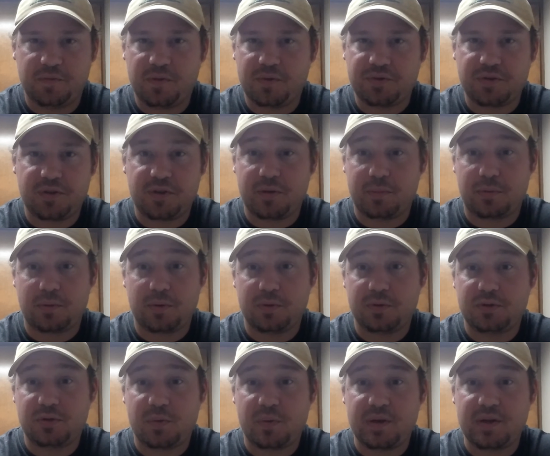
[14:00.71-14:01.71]
who feels that they're
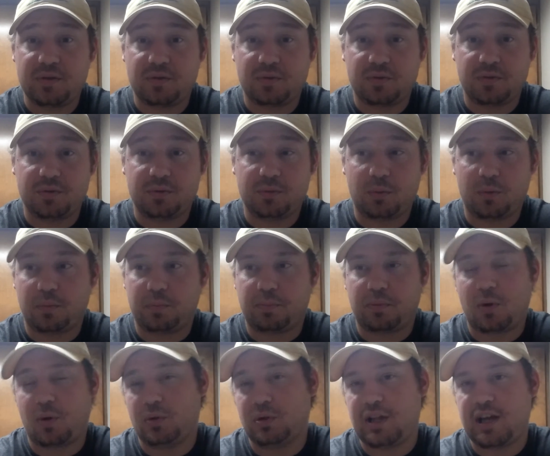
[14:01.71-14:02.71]
pro-choice or
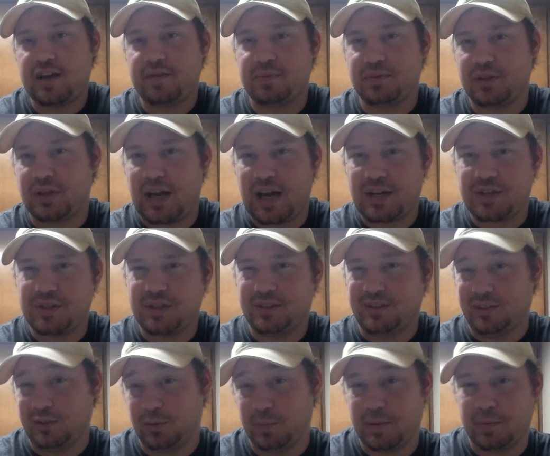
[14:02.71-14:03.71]
pro-life, but they're actually
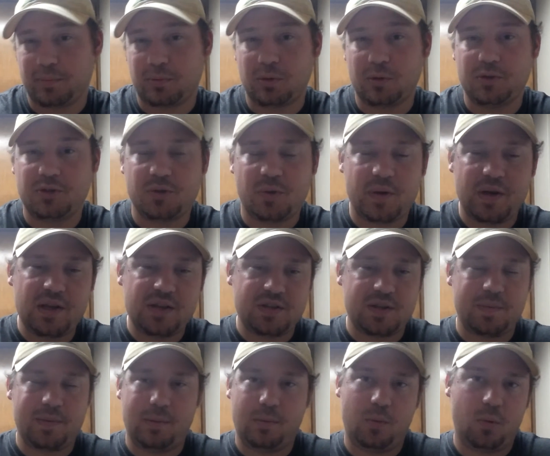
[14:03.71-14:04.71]
a little bit
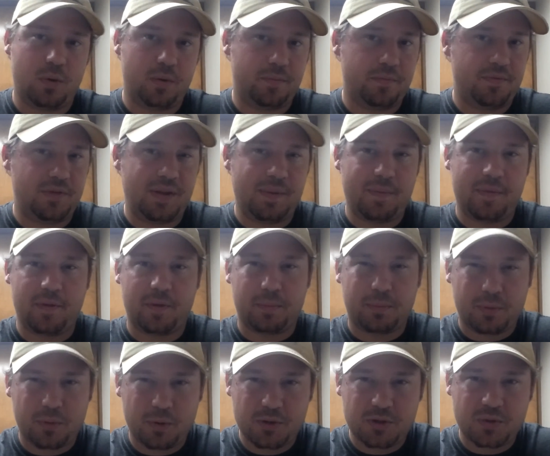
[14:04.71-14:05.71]
pro-choice. You have people who are seeing that
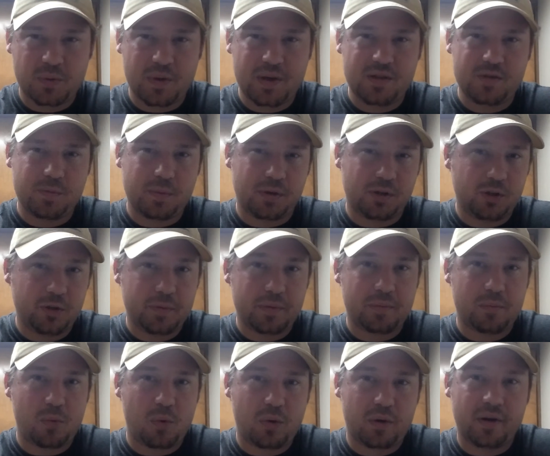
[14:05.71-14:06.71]
they're pro-choice, but a
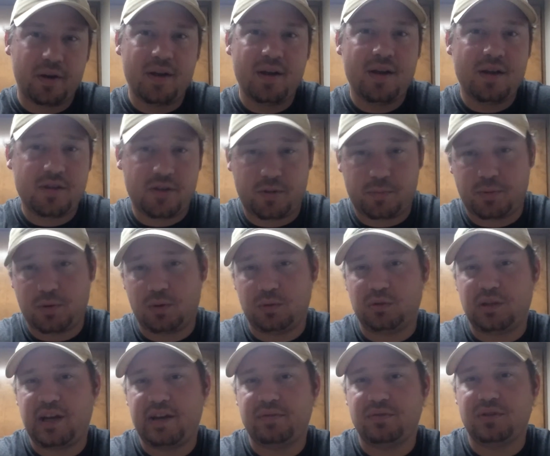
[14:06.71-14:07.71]
little bit more to the
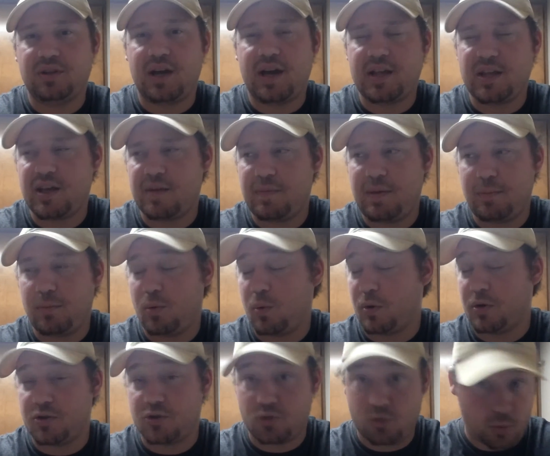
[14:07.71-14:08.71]
pro-life side. You have people
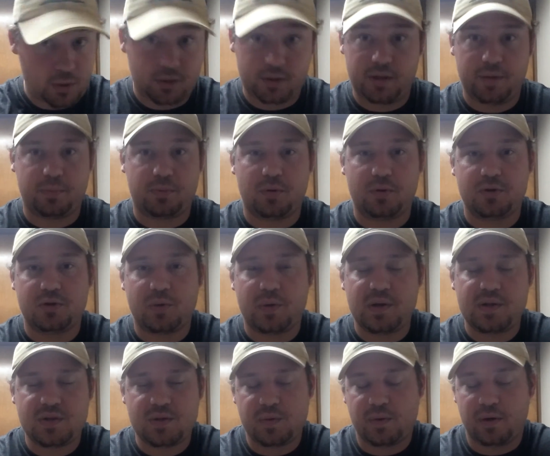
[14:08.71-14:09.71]
who are strictly
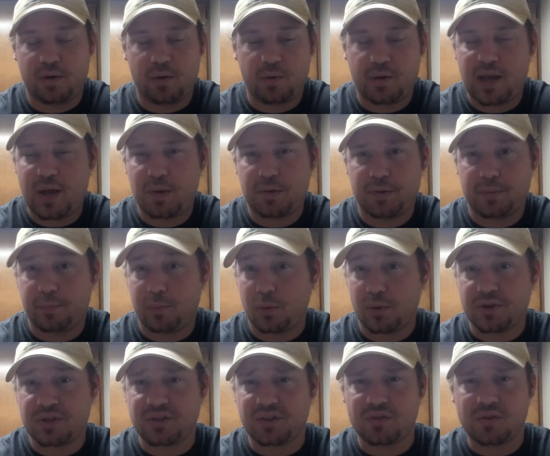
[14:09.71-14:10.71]
pro-choice, who are okay with
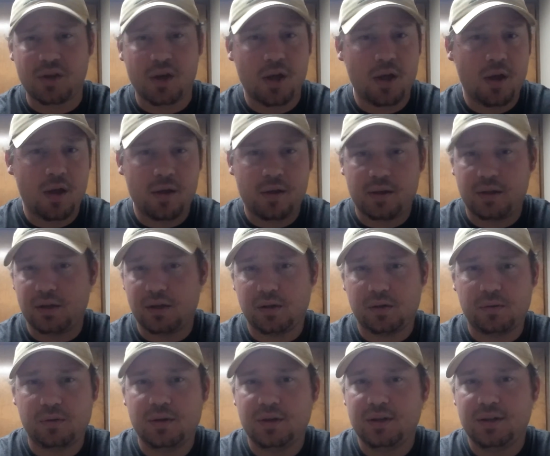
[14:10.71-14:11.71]
abortions, you
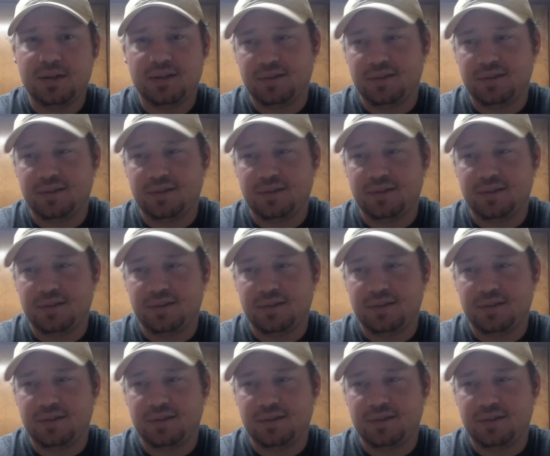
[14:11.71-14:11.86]
know,